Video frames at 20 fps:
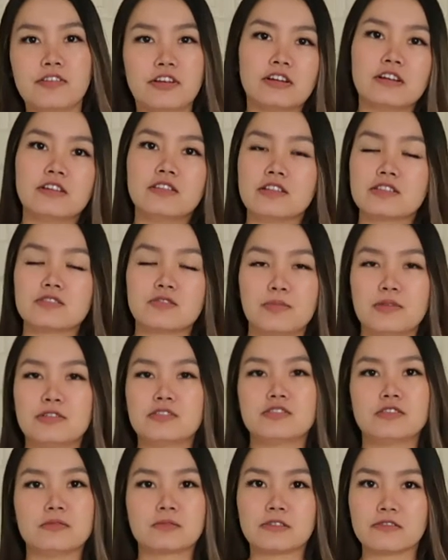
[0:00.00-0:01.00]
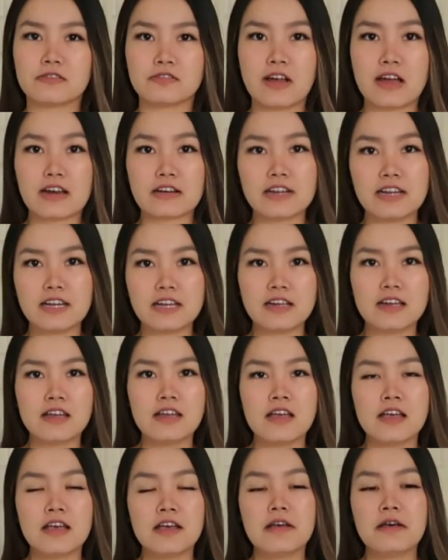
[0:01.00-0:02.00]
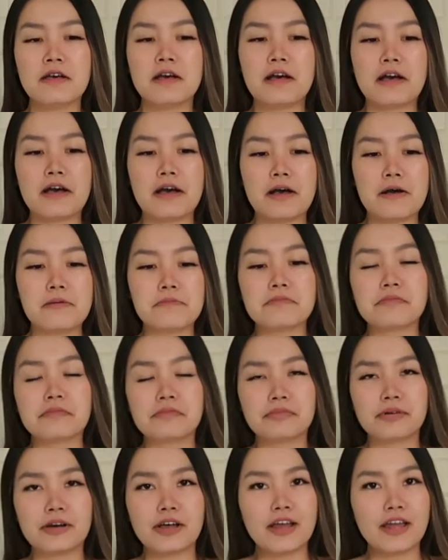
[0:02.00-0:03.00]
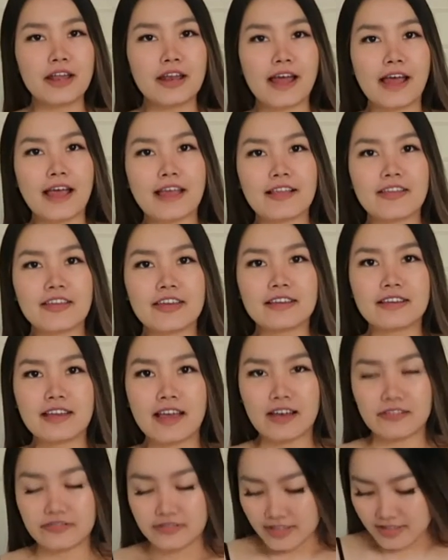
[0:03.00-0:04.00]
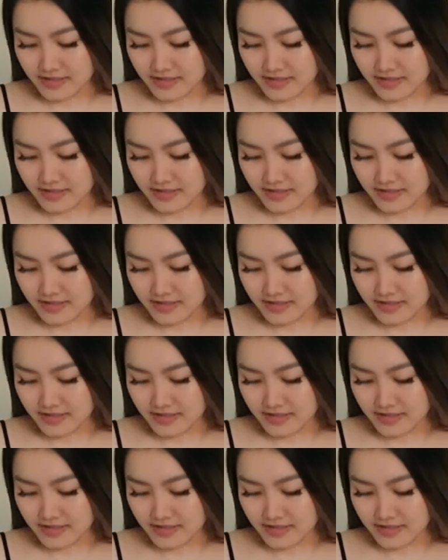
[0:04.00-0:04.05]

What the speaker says: figure, this would be super flattering. But I like have